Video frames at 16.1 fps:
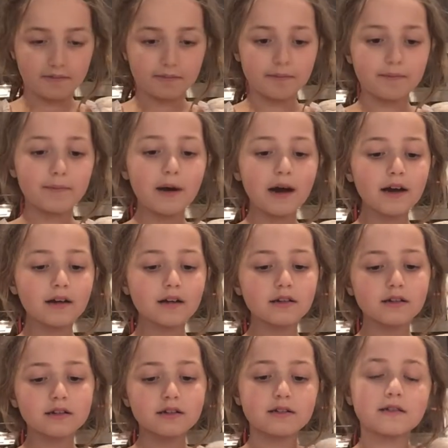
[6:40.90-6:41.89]
but
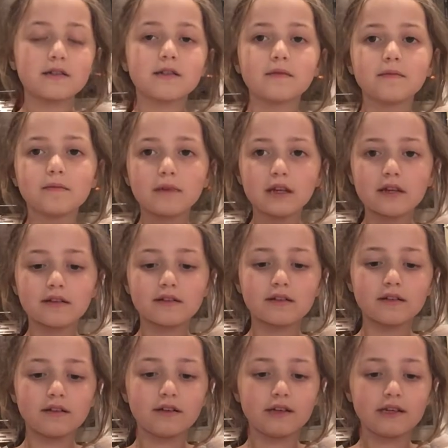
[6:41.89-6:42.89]
just make
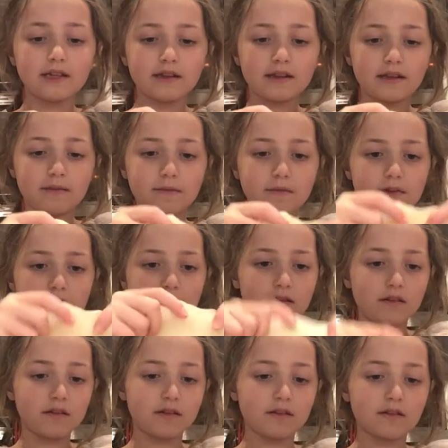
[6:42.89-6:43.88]
sure you get them
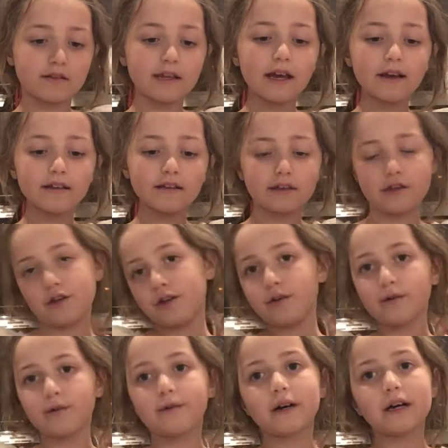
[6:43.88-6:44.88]
to the size you
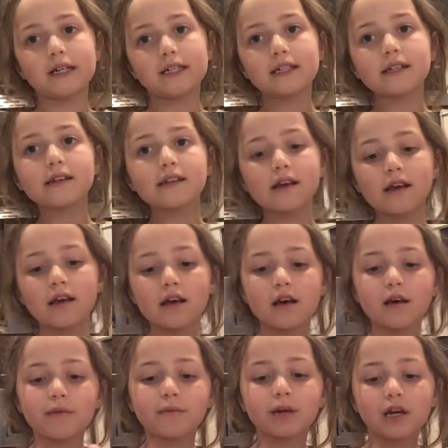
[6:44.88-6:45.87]
want,
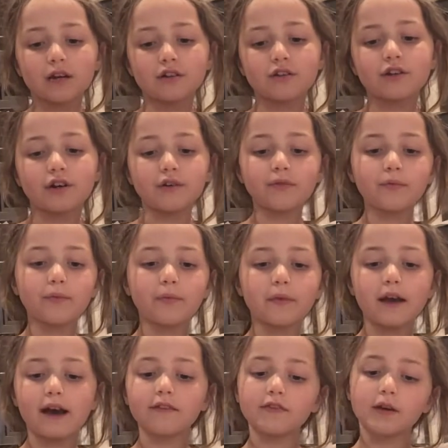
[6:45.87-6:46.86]
but don't
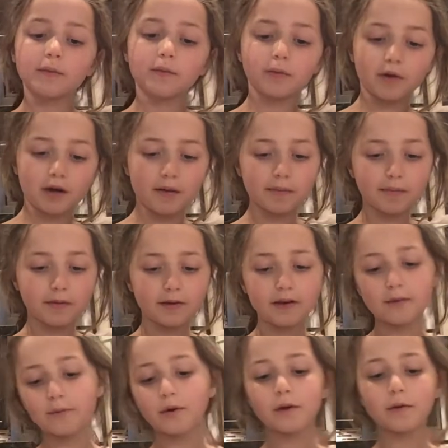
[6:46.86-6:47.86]
have them rip.
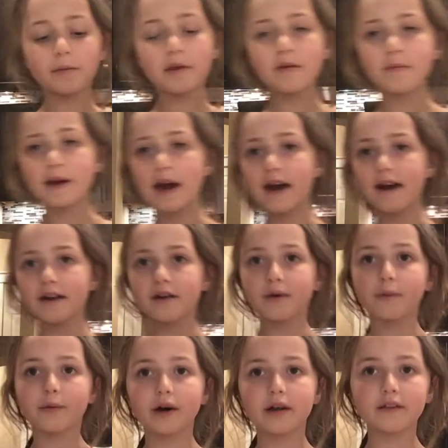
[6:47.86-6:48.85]
And we'll be back
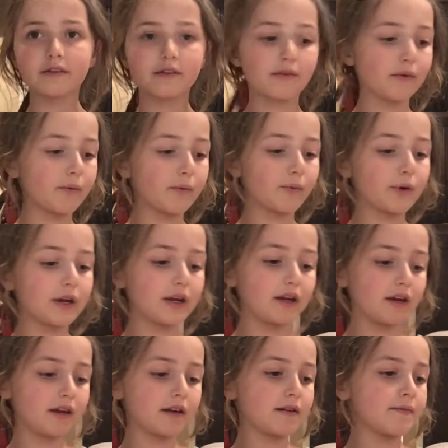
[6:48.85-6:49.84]
once
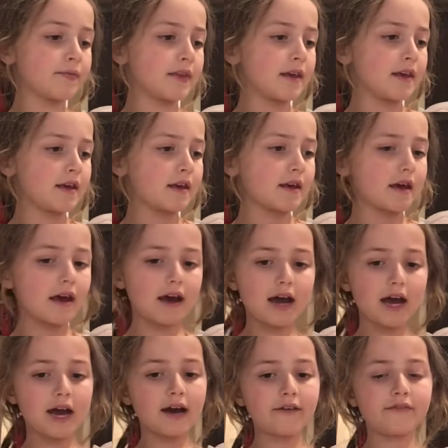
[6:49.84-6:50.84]
we
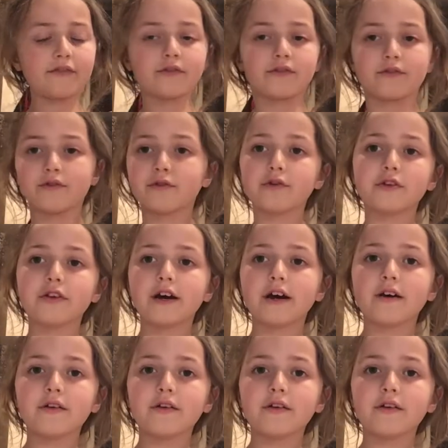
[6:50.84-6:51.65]
have rolled out.